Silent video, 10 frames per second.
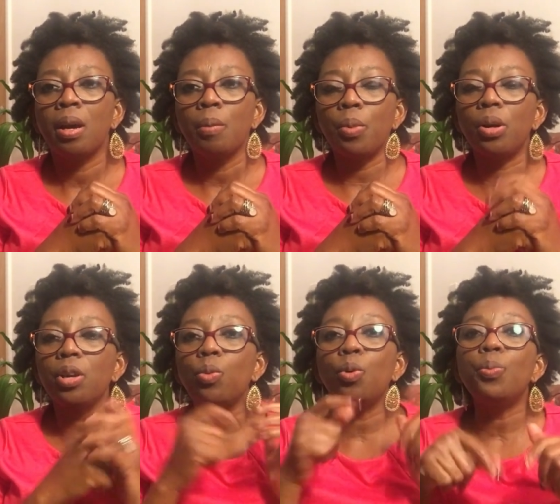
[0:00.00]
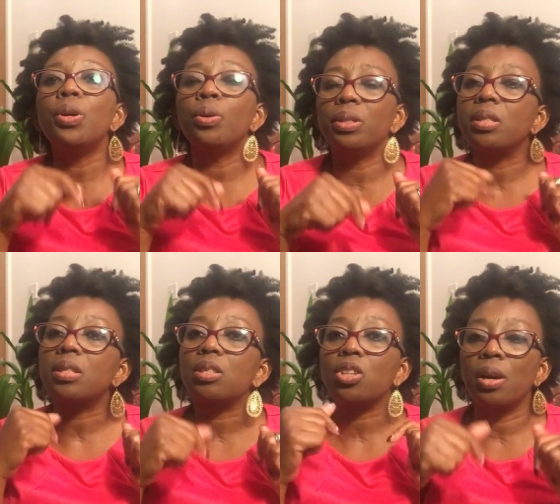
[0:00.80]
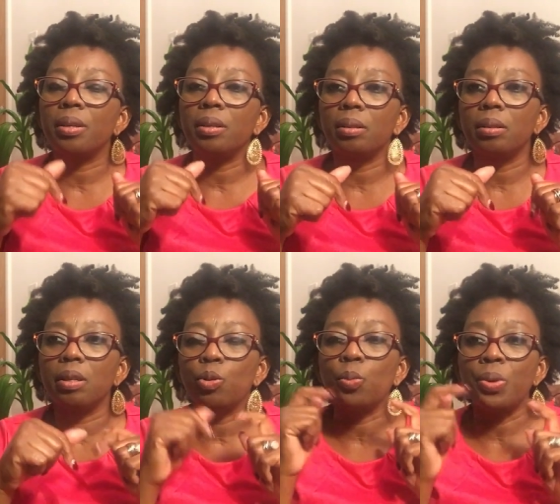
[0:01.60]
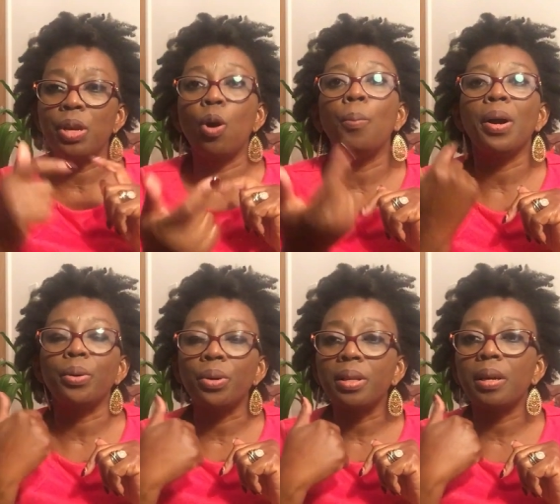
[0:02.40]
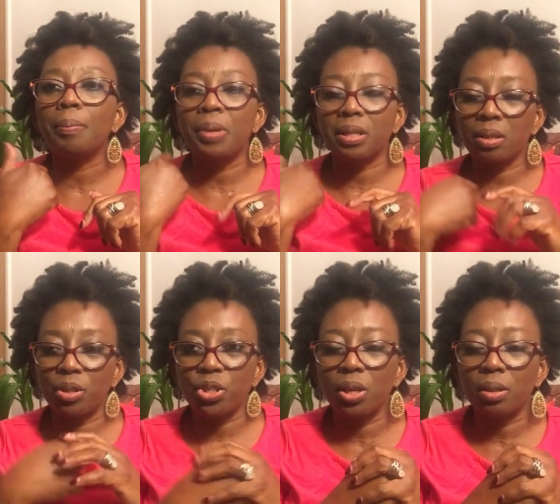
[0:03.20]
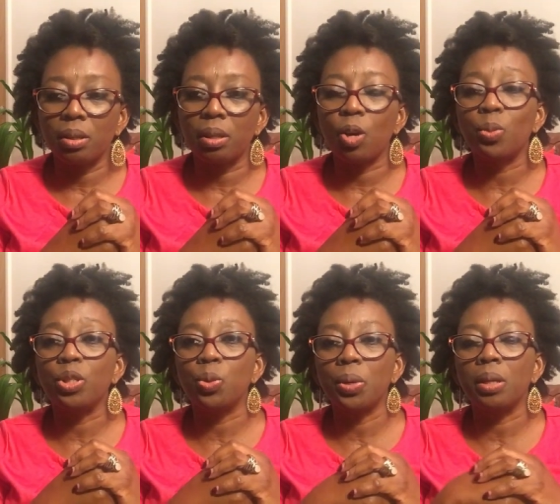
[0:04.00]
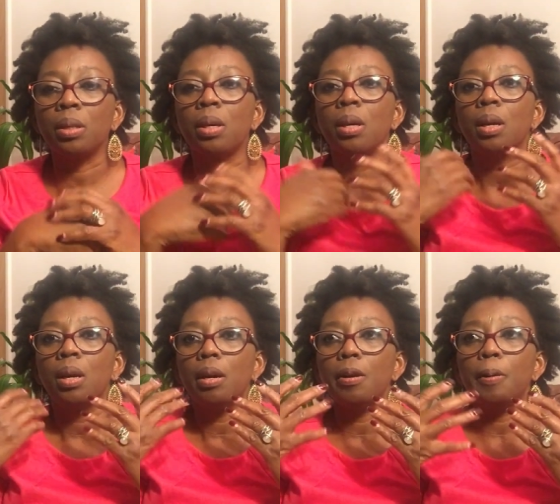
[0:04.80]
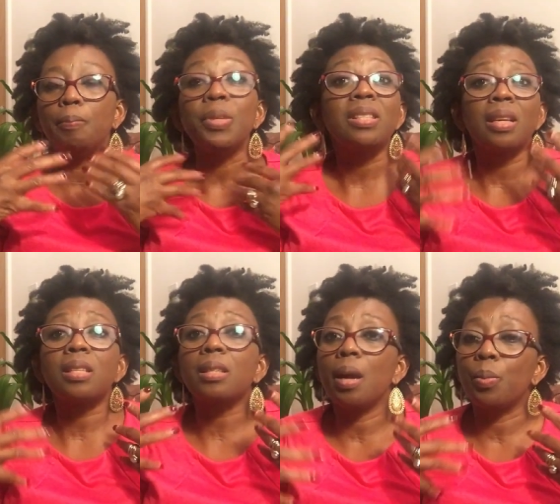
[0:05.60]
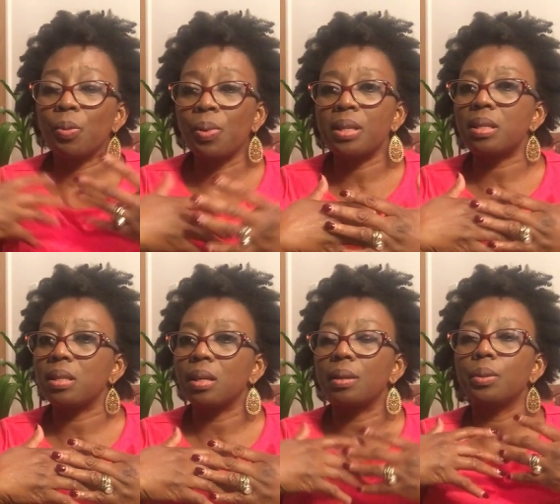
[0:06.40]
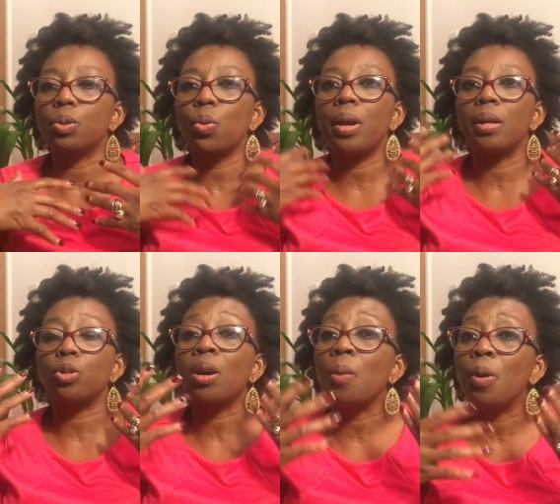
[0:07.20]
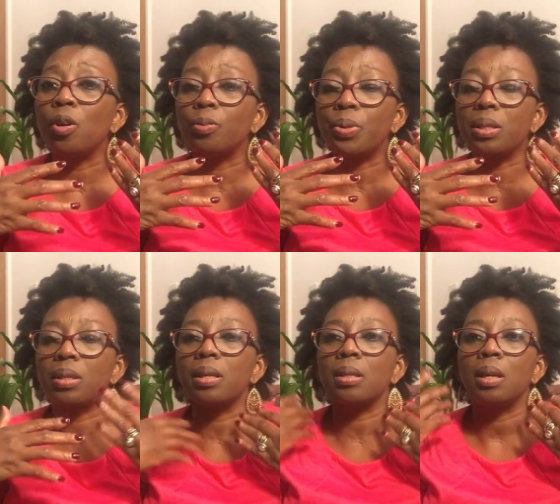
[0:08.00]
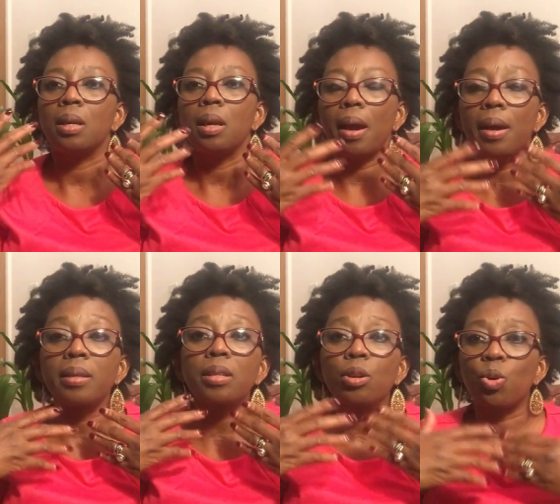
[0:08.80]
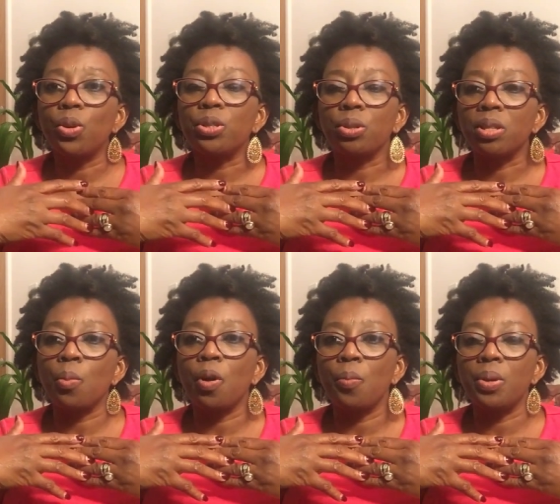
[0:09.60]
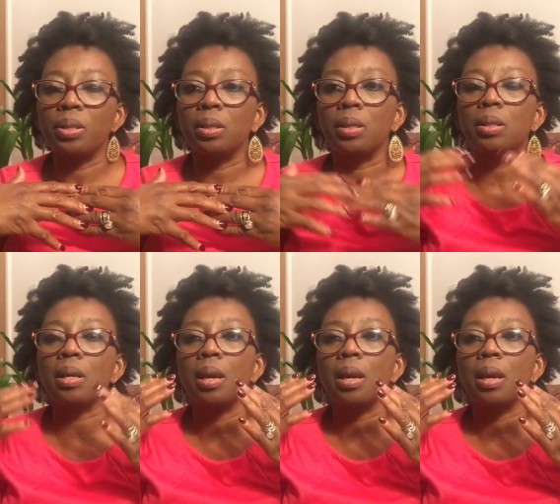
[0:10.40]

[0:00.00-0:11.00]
But it won't be on this channel. It will be on my other personal channel. I'll be doing Business Time with Placida. So where I talk about business, I answer your questions about business.